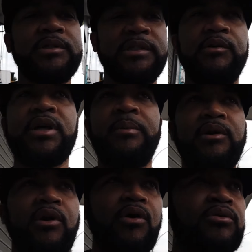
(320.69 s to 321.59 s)
is because I was
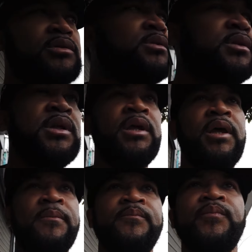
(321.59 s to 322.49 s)
coming alone,
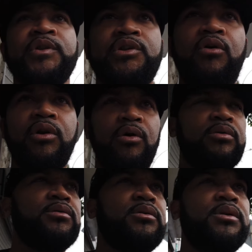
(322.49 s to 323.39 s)

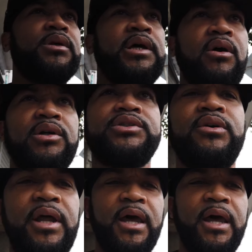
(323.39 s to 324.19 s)
solo, and also